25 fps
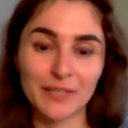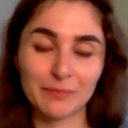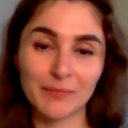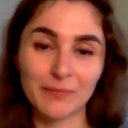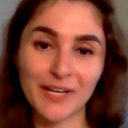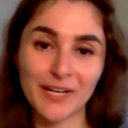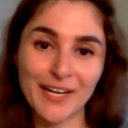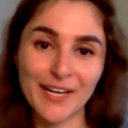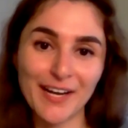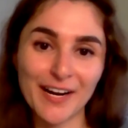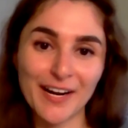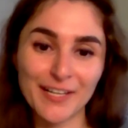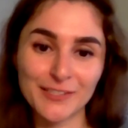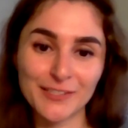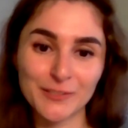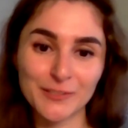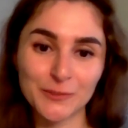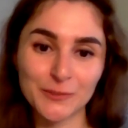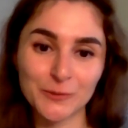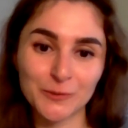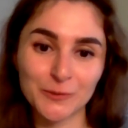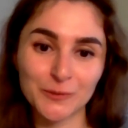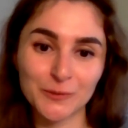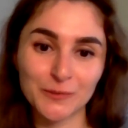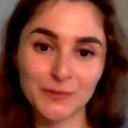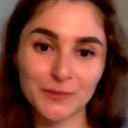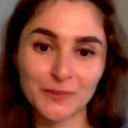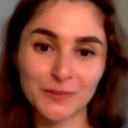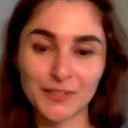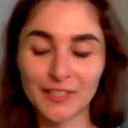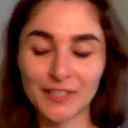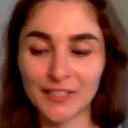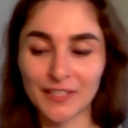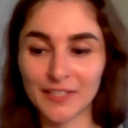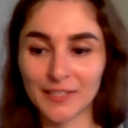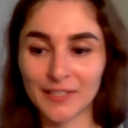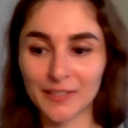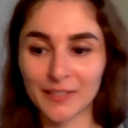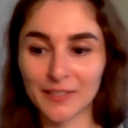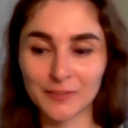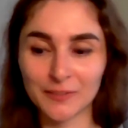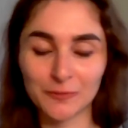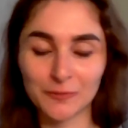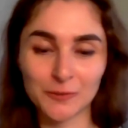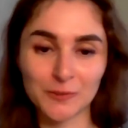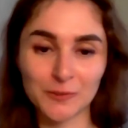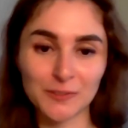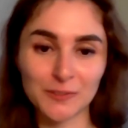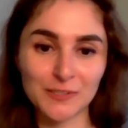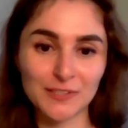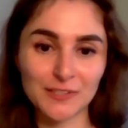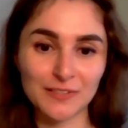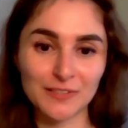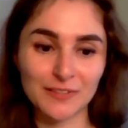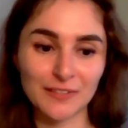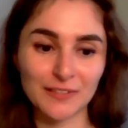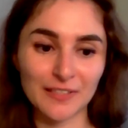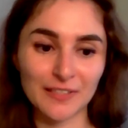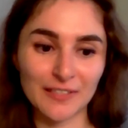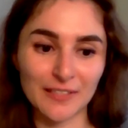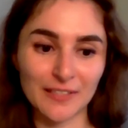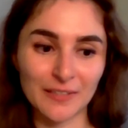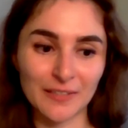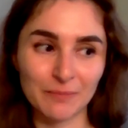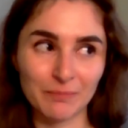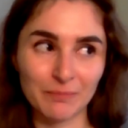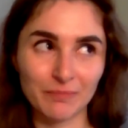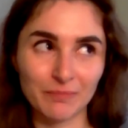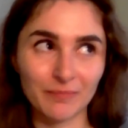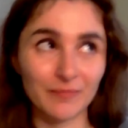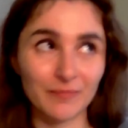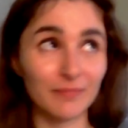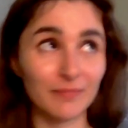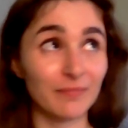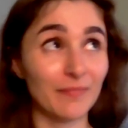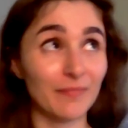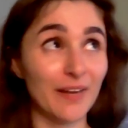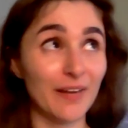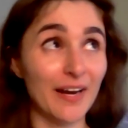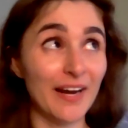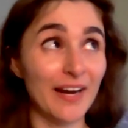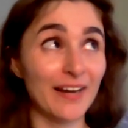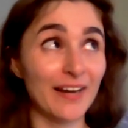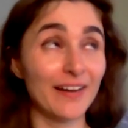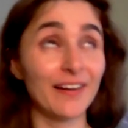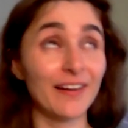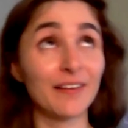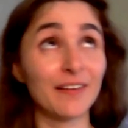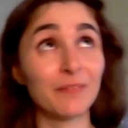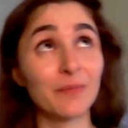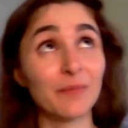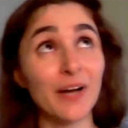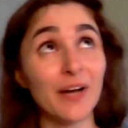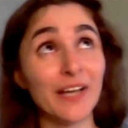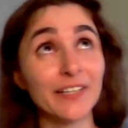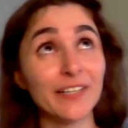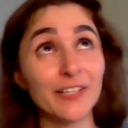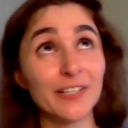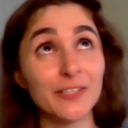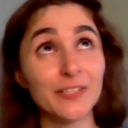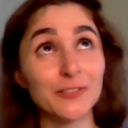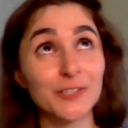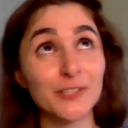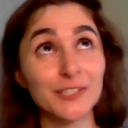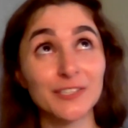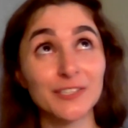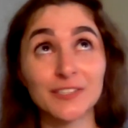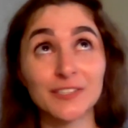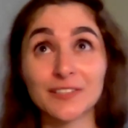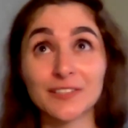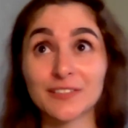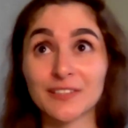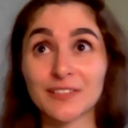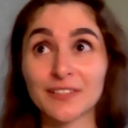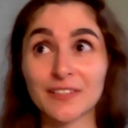my high school, it was I graduated